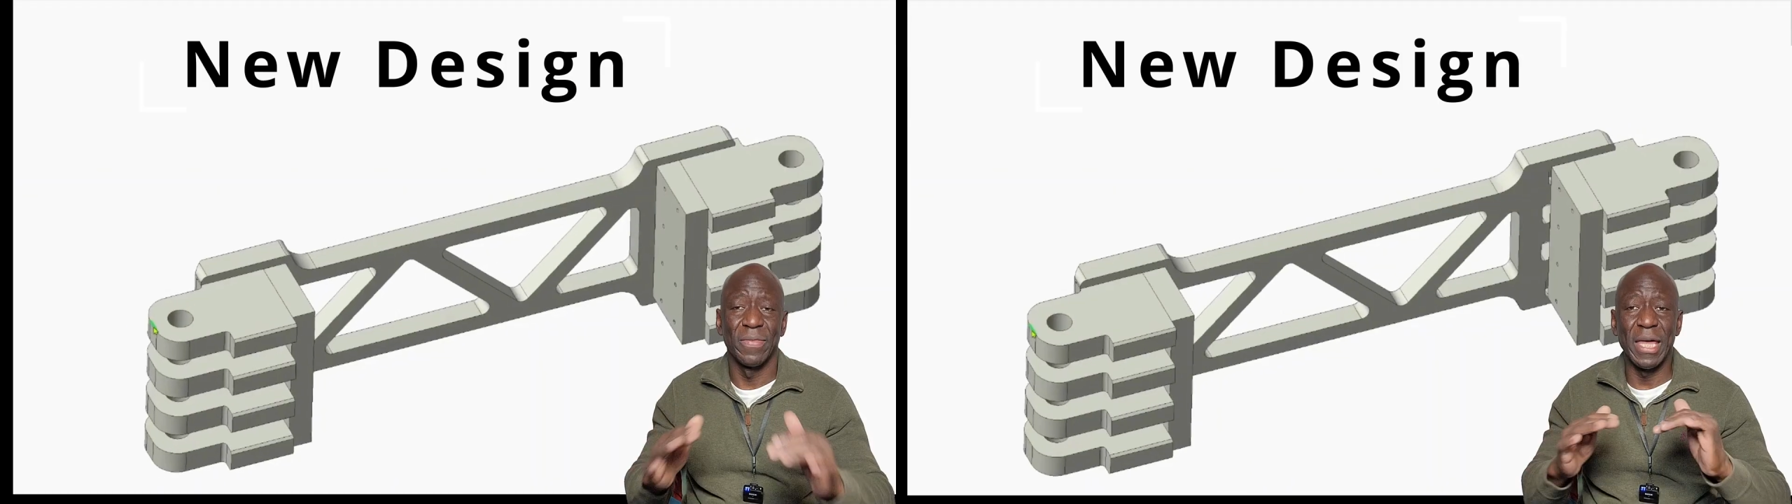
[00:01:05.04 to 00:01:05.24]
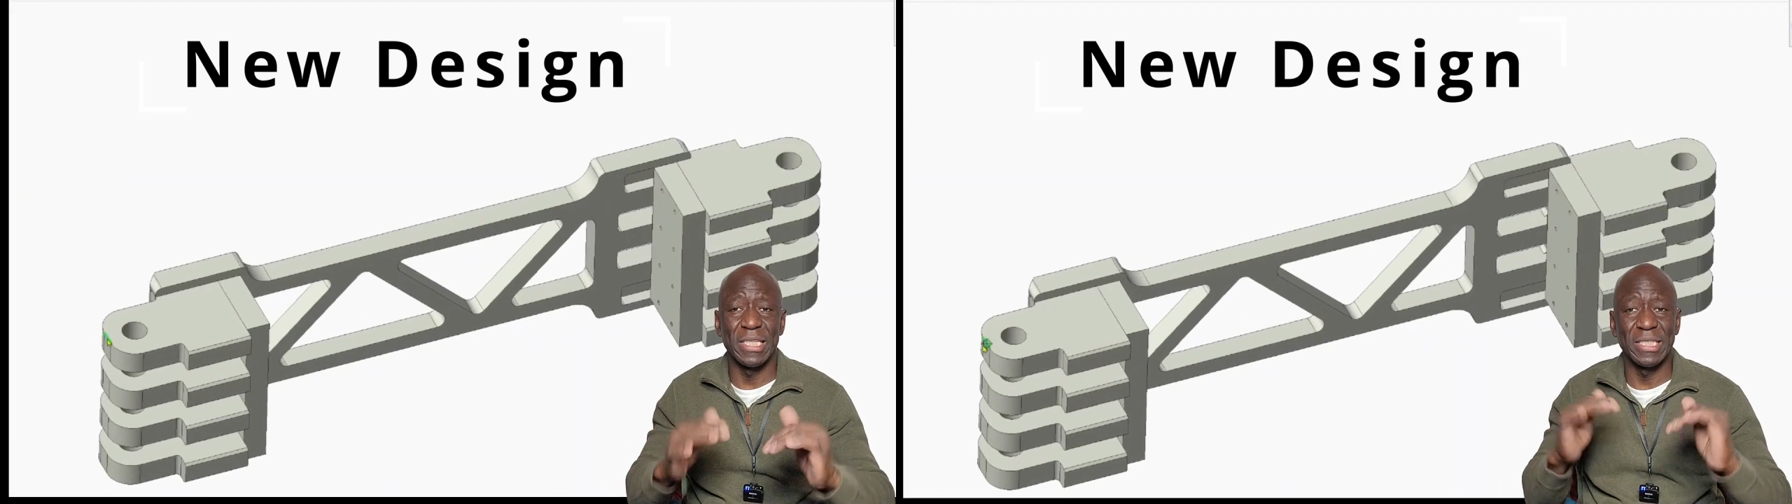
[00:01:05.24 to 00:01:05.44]

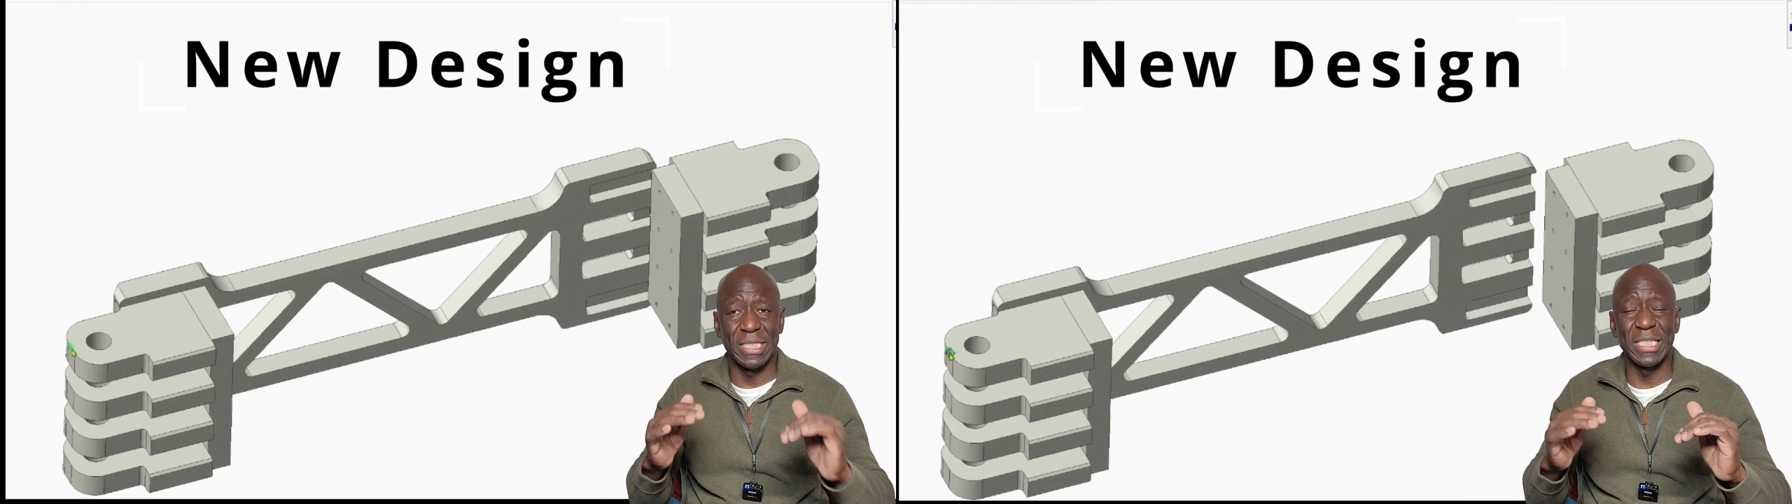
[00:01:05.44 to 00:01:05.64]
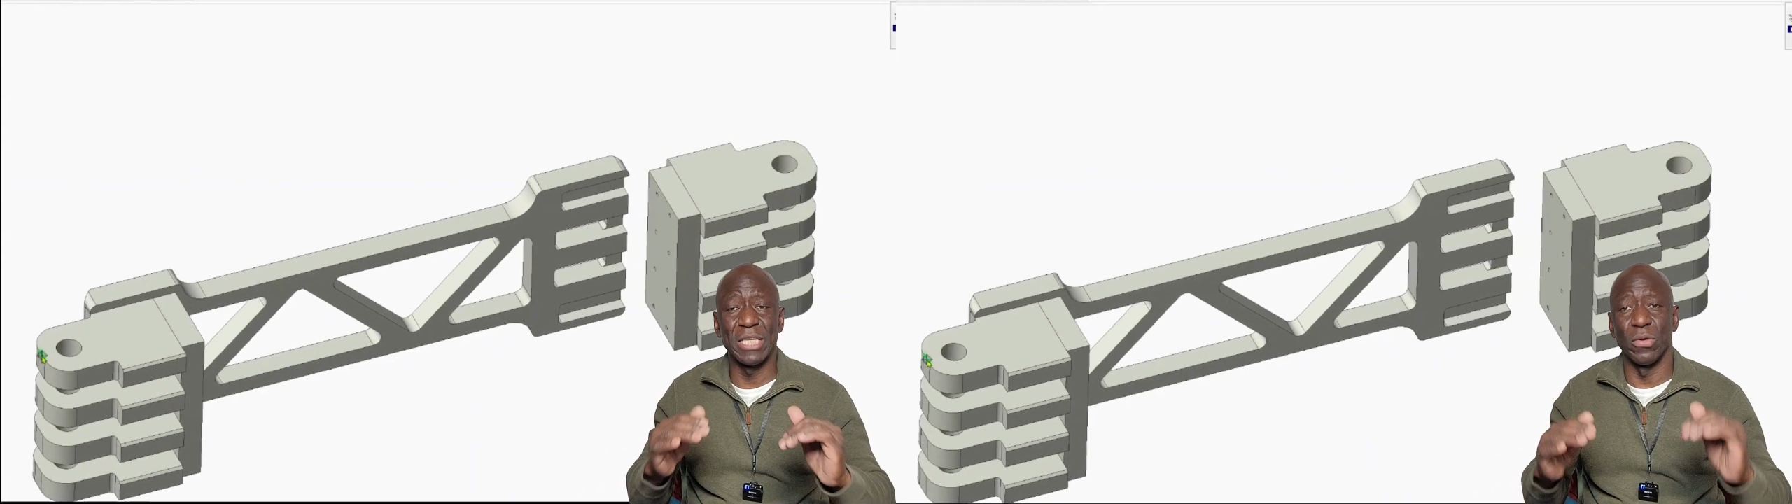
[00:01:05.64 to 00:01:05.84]
that are
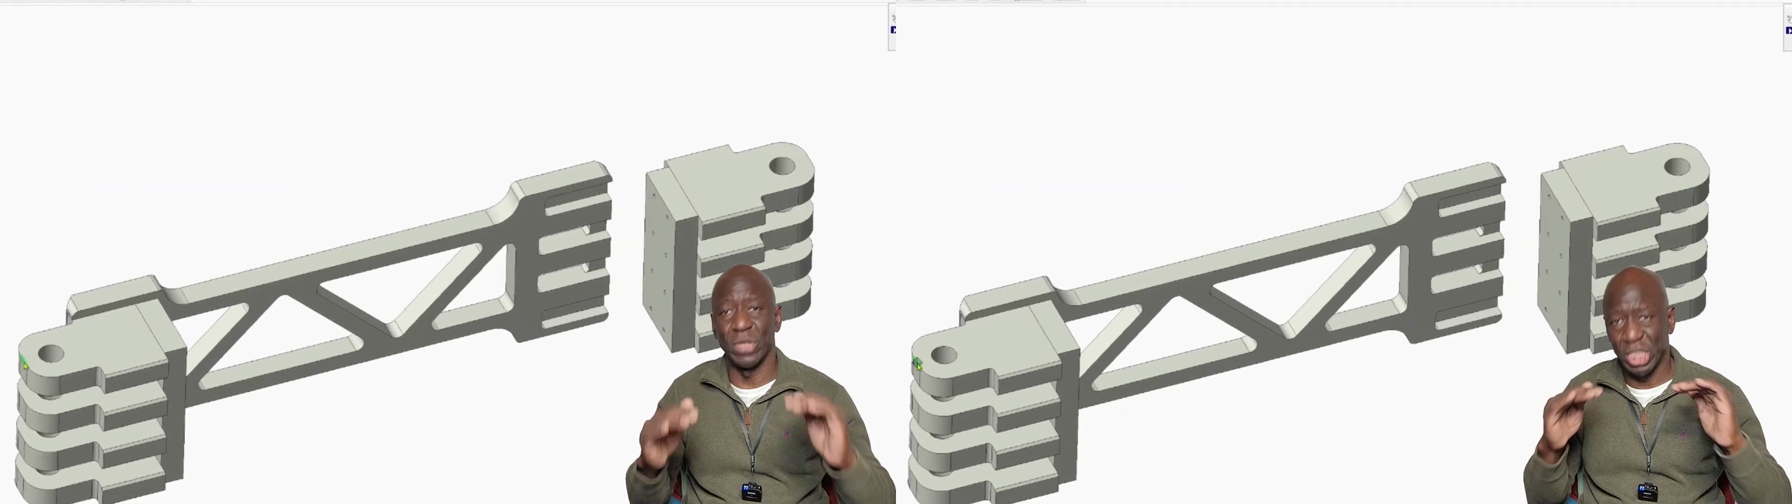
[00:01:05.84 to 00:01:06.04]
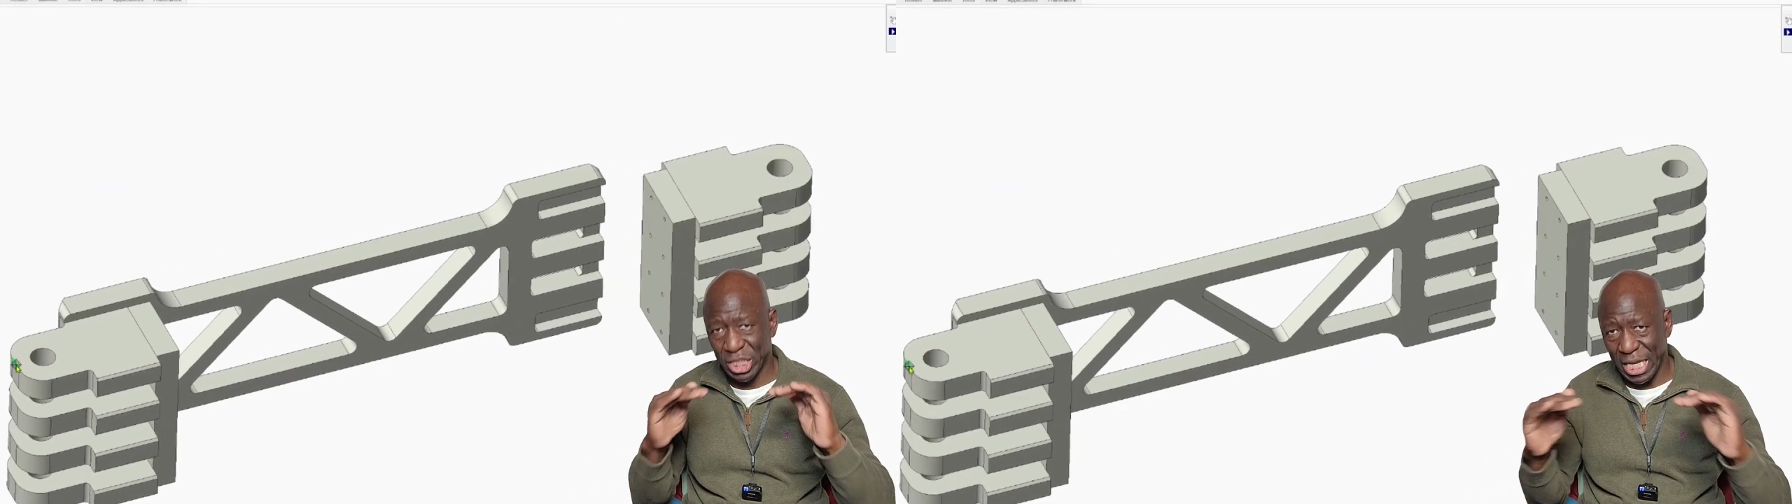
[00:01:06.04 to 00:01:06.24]
seated on
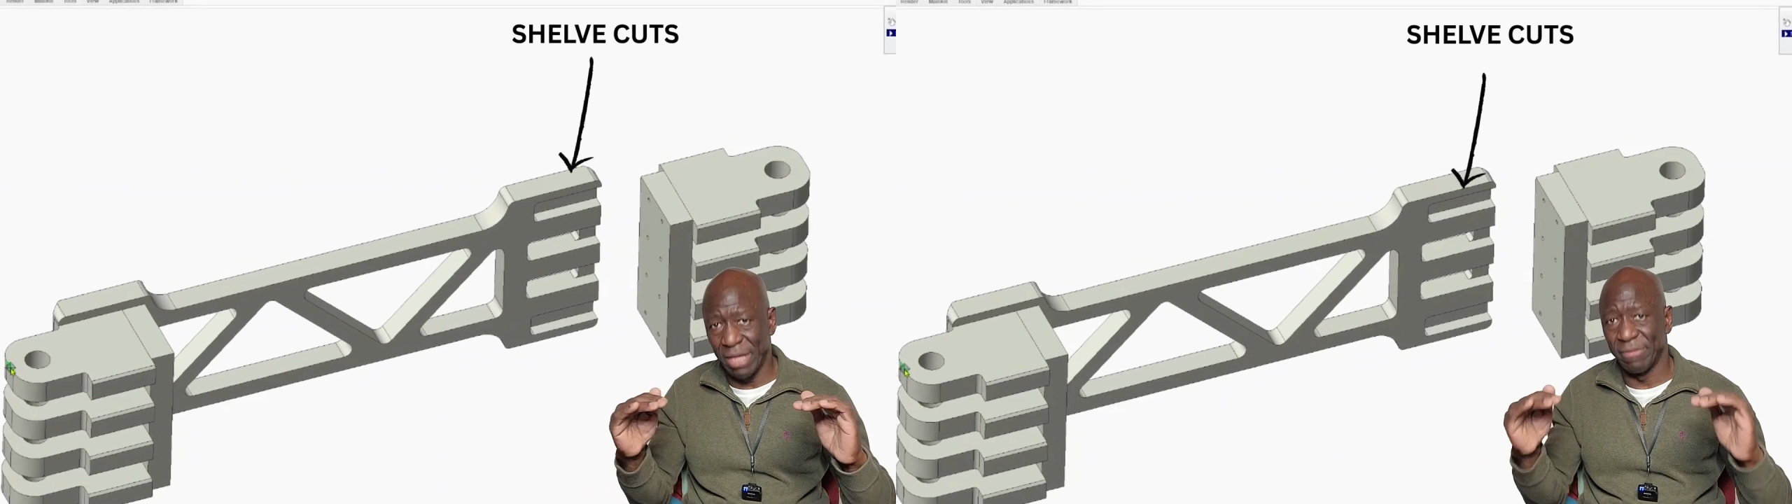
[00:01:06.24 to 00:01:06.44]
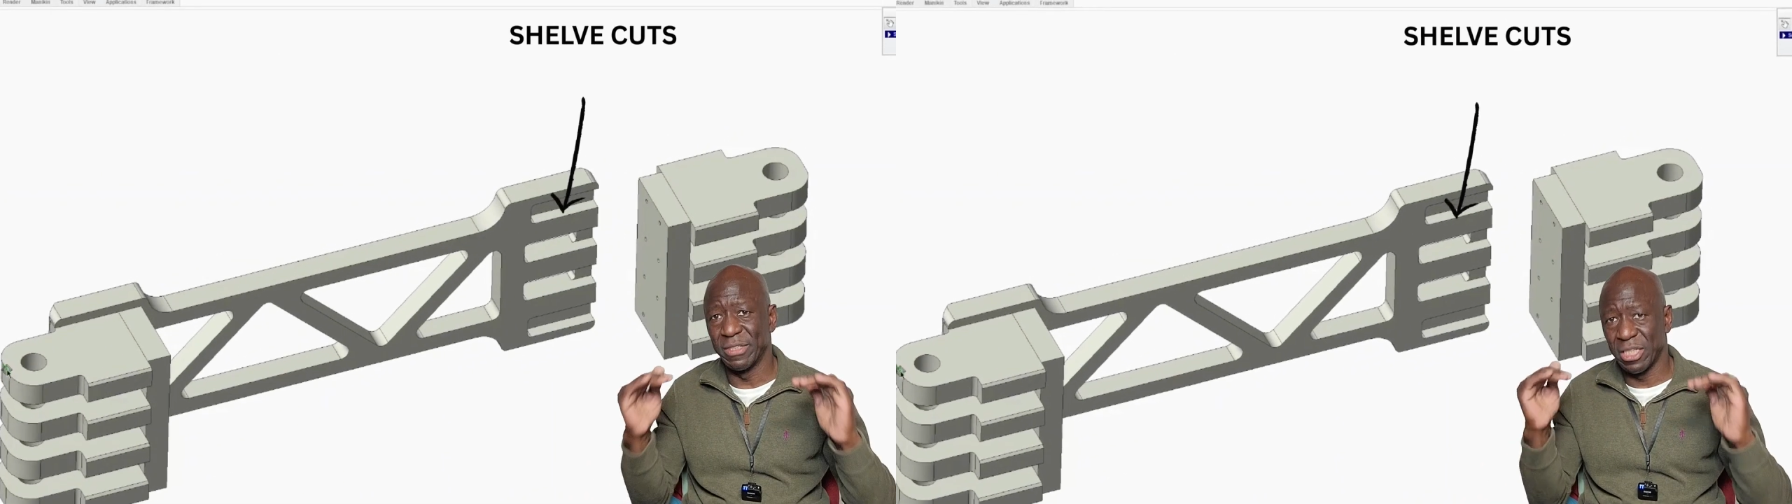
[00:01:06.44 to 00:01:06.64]
the
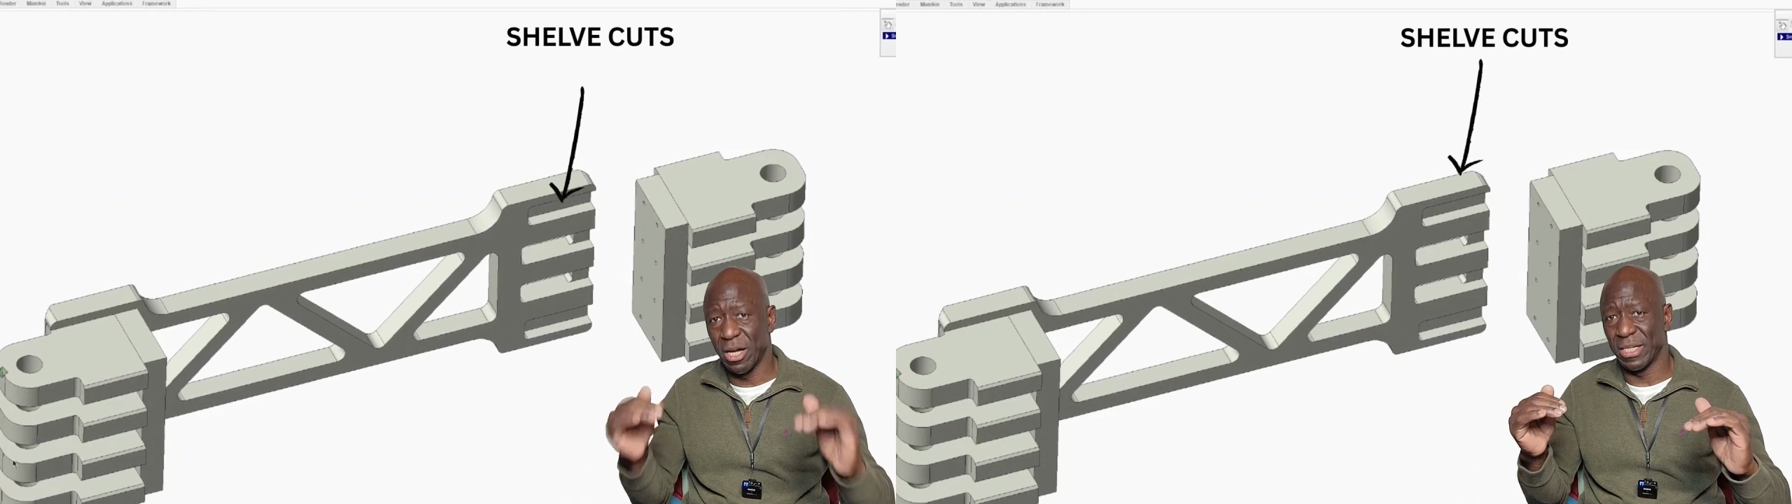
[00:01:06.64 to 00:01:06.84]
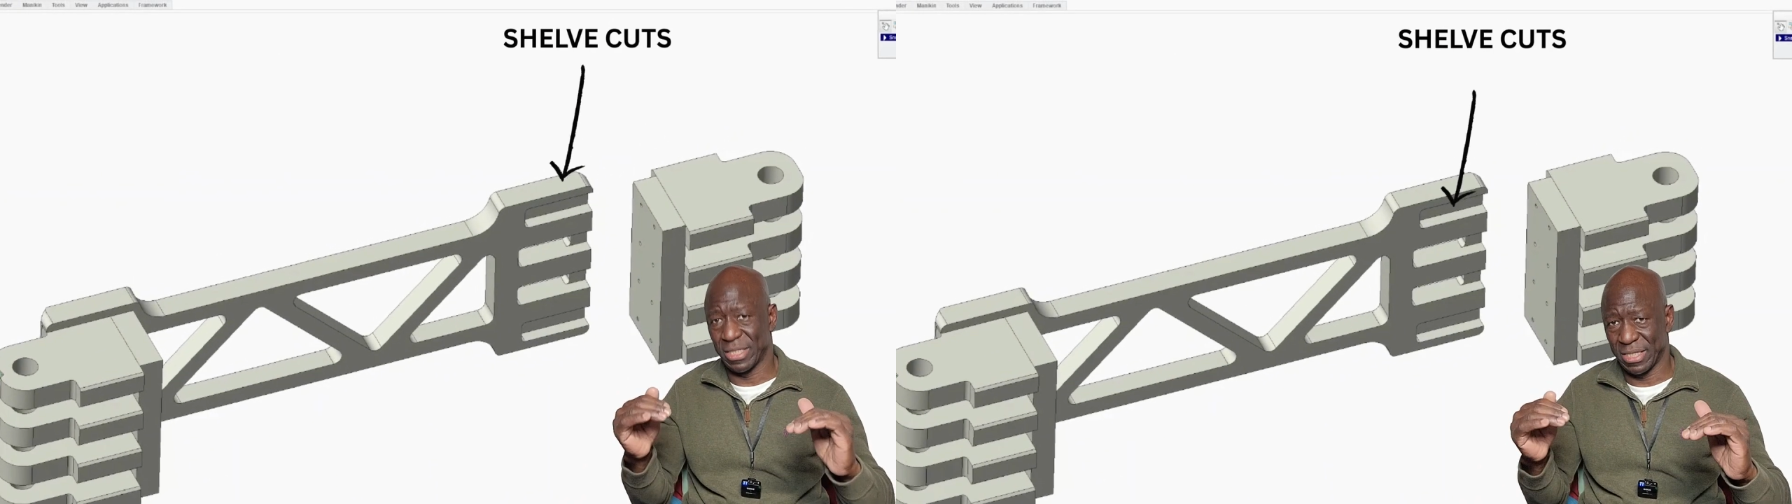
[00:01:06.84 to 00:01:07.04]
shelved
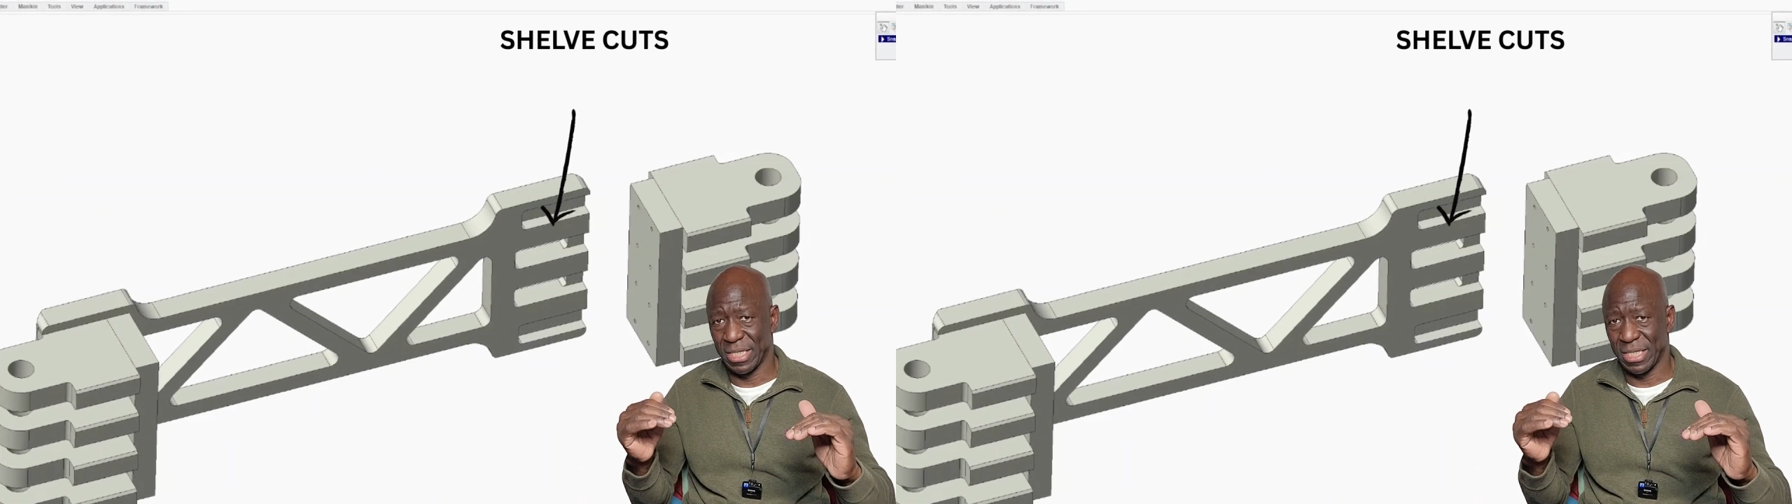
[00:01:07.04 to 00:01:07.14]
cuts.